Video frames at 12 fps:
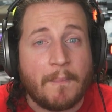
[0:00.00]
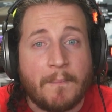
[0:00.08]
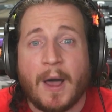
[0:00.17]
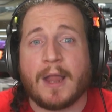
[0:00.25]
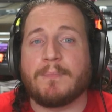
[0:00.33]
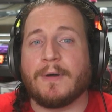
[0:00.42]

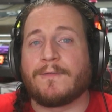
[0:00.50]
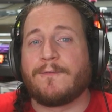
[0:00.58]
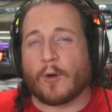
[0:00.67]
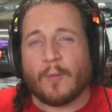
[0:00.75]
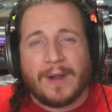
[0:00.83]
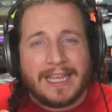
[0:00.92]
But
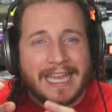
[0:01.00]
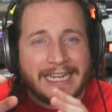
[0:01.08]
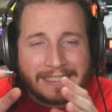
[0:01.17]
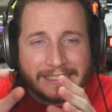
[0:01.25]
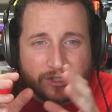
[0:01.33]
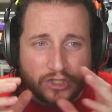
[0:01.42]
before we
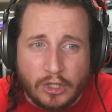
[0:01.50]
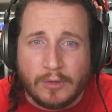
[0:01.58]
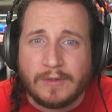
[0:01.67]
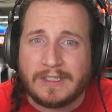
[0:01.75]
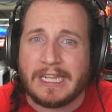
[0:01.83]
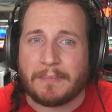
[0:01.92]
get
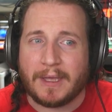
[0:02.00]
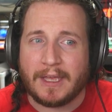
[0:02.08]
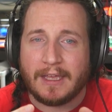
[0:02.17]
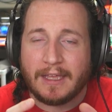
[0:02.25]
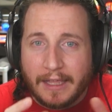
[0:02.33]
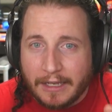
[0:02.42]
too deep
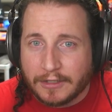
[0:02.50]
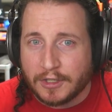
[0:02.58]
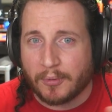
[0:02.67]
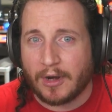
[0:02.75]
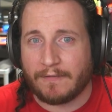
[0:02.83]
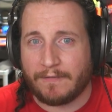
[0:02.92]
into
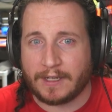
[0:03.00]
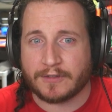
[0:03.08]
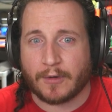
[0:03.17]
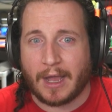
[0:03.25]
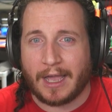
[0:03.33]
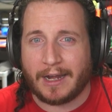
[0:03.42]
Print Fix
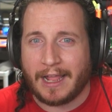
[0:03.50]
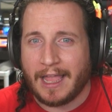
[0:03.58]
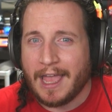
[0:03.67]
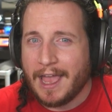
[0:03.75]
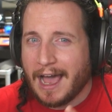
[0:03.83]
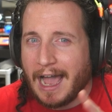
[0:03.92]
Friday,
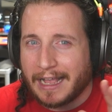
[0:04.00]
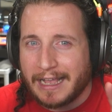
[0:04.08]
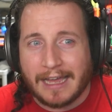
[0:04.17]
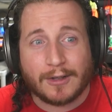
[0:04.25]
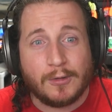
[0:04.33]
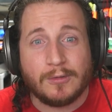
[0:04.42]
I
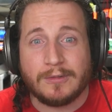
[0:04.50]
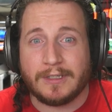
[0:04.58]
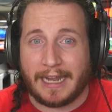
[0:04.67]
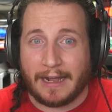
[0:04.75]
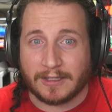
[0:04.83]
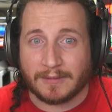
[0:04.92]
got a cool
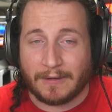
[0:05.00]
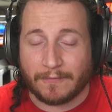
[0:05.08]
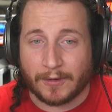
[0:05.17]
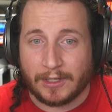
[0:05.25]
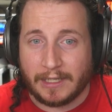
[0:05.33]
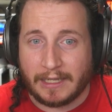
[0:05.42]
announcement
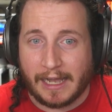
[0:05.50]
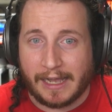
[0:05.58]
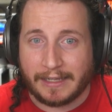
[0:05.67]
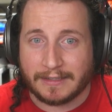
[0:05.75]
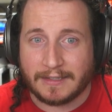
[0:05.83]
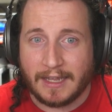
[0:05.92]
for you
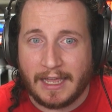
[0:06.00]
guys.